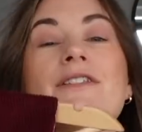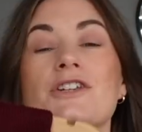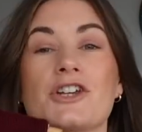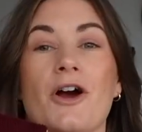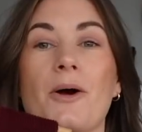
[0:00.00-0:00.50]
the
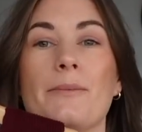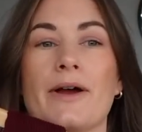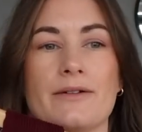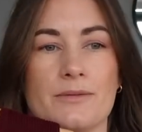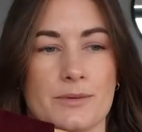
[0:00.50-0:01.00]
shop
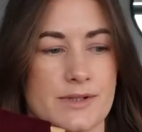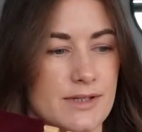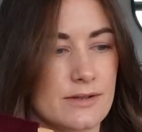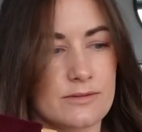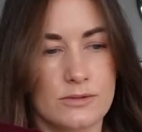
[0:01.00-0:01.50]
and
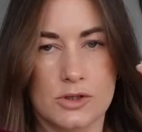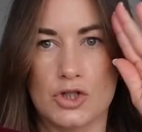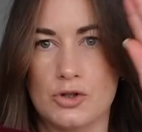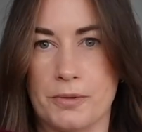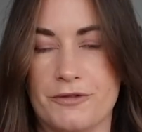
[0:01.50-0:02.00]
was
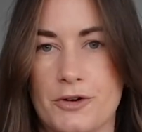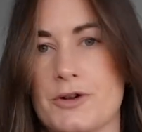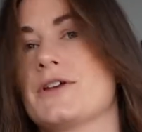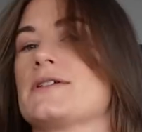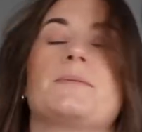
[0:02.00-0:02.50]
super focused